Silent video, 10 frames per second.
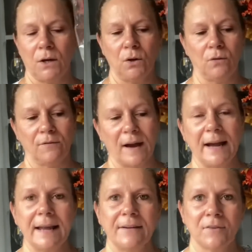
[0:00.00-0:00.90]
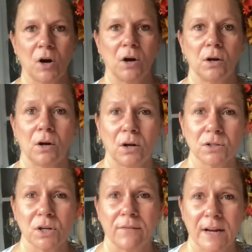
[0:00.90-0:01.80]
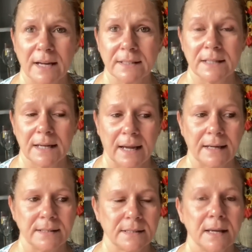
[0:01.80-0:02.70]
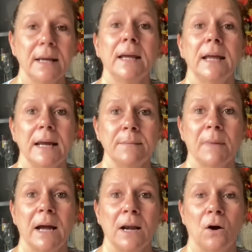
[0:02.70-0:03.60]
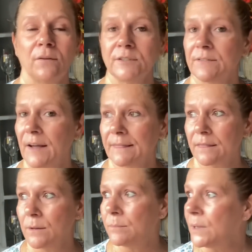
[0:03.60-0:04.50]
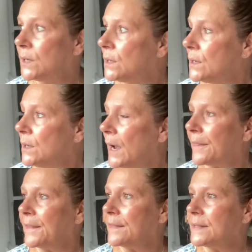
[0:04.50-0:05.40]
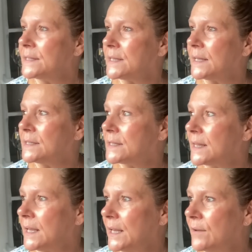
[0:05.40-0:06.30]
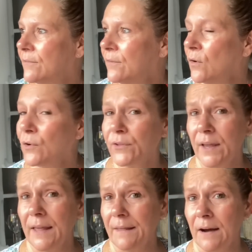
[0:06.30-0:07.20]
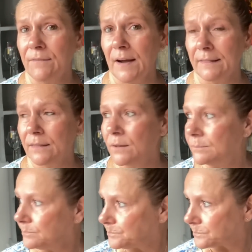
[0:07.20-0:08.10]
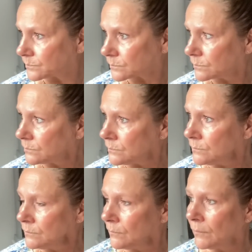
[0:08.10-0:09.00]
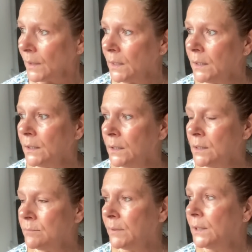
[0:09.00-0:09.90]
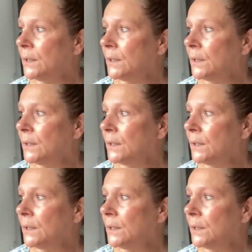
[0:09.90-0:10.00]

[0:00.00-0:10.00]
love. I have got a lot of candy canes in my loft. I've had them, I think this is the 4th year that I've had them. And,